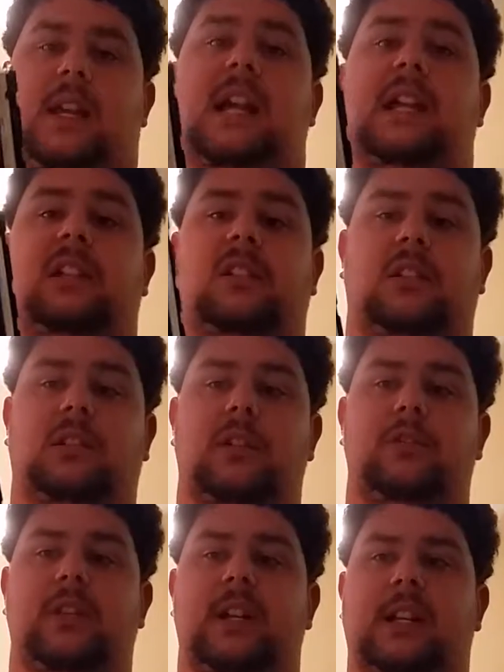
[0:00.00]
and it's going to
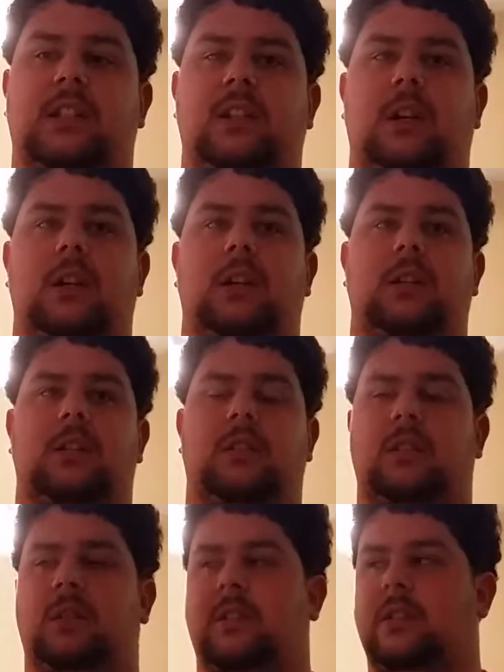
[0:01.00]
load your next dart.
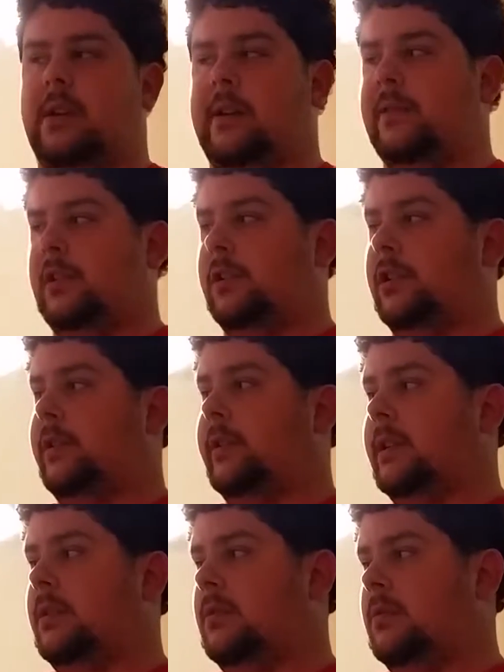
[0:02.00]
So after you shoot
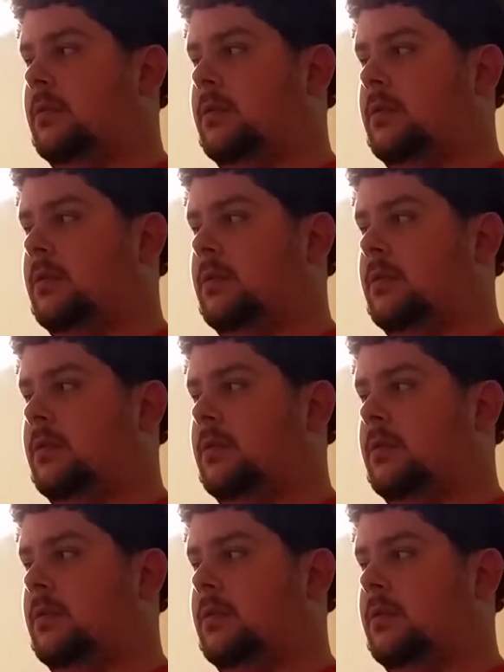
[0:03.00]
it,